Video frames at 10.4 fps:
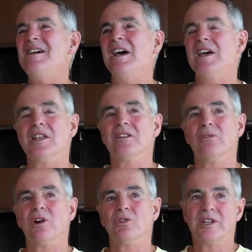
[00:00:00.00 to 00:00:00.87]
And
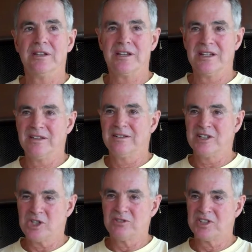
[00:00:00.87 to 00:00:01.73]
the road
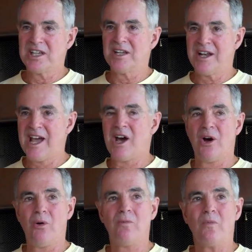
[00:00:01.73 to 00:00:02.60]
that you see
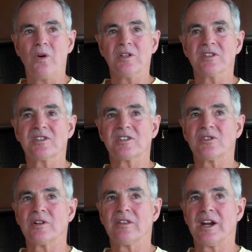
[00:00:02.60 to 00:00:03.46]
now was
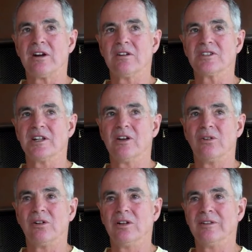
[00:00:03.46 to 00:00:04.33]
sort of there as an
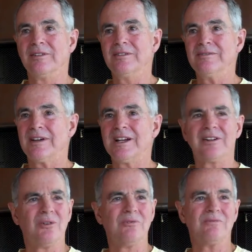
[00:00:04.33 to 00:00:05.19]
old, I
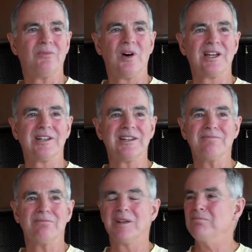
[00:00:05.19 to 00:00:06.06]
don't know why it had
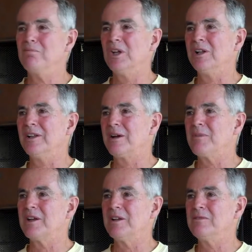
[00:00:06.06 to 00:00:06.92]
even been built. I
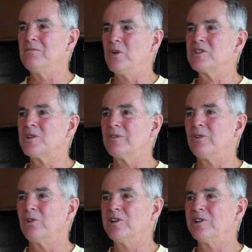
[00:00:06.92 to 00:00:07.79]
mean, it was sort of
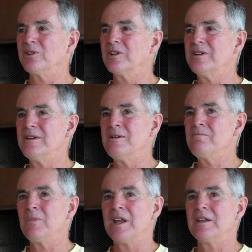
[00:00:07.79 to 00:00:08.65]
a road,
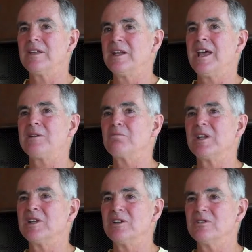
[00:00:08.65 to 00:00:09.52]
but then hadn't
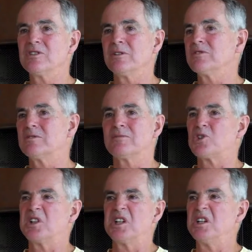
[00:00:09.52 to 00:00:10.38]
been used. It was
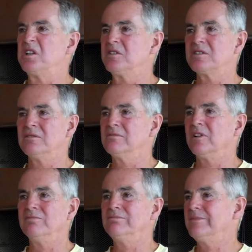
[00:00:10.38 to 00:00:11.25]
trees
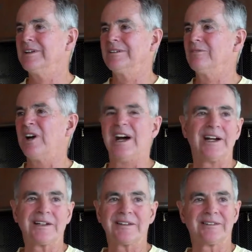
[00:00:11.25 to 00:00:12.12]
and
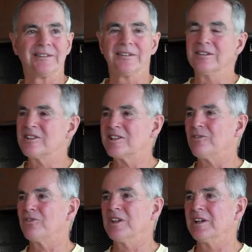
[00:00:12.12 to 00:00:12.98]
rocks and
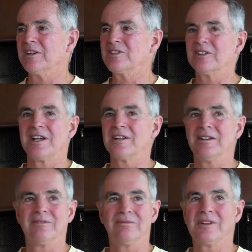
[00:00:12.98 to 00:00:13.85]
stuff in there, so they had to
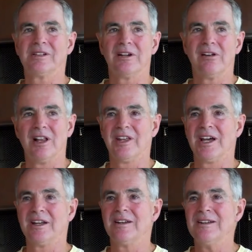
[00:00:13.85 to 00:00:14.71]
clear all
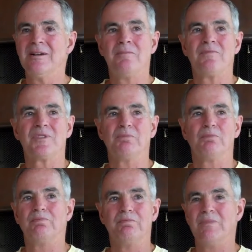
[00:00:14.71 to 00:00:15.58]
that to
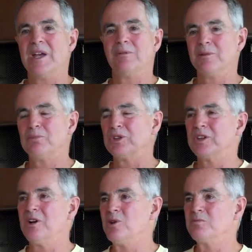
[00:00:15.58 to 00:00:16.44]
be able to put
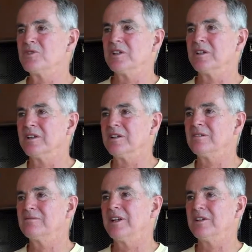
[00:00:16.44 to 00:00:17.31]
the homes in that
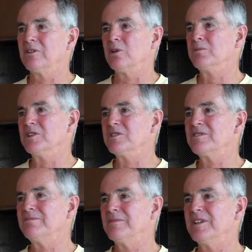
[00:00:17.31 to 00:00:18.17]

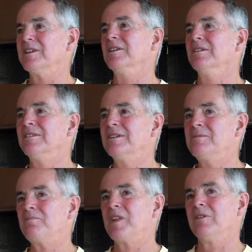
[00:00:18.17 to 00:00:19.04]
Gruber's did.
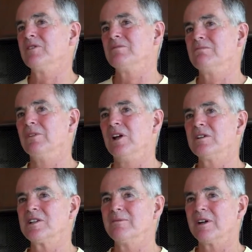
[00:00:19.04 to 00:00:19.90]
And that was a
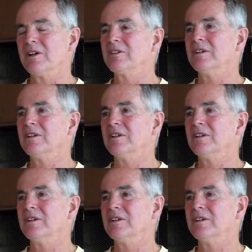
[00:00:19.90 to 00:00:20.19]
long time ago.